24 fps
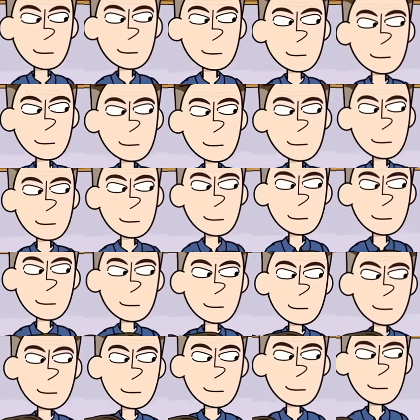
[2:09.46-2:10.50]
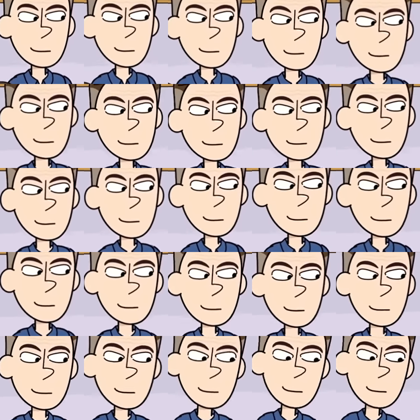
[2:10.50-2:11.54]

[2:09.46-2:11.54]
The next evening at dinner, he put those